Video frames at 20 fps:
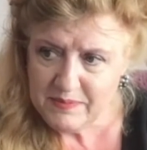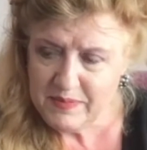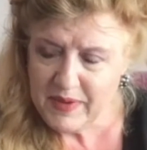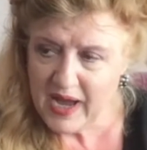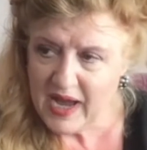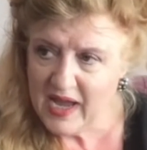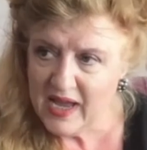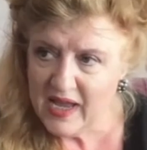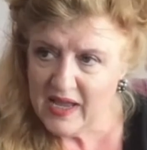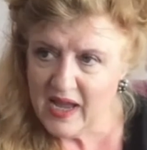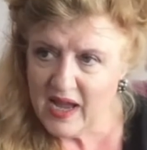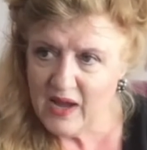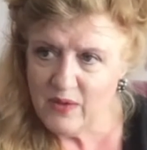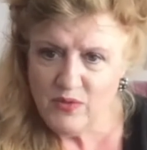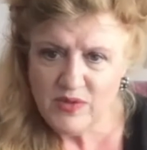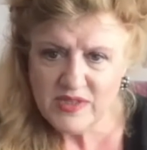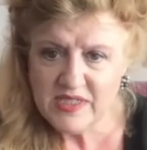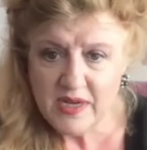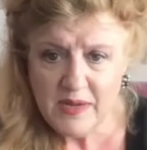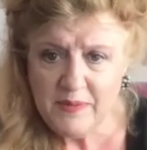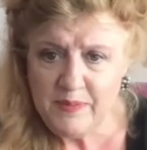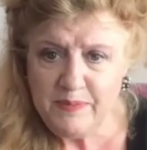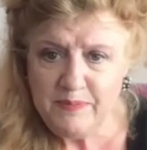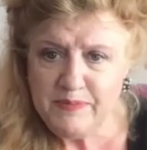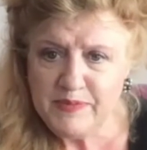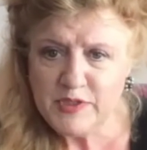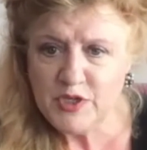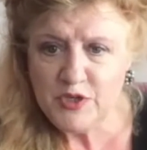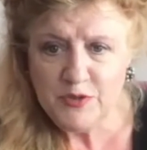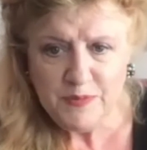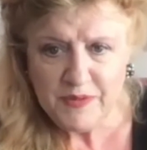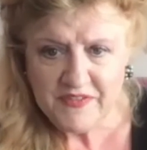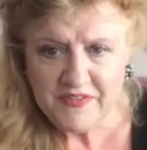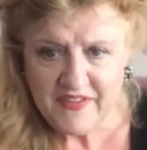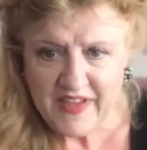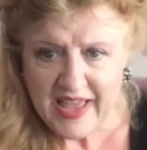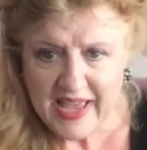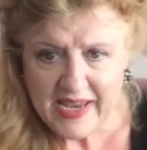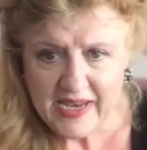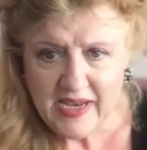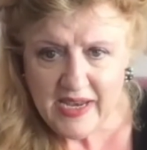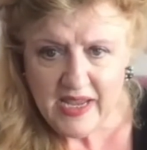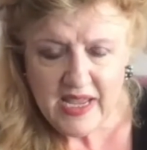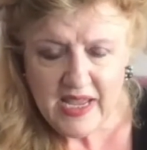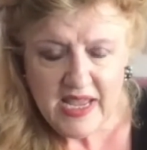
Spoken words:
but I wasn't a super fan.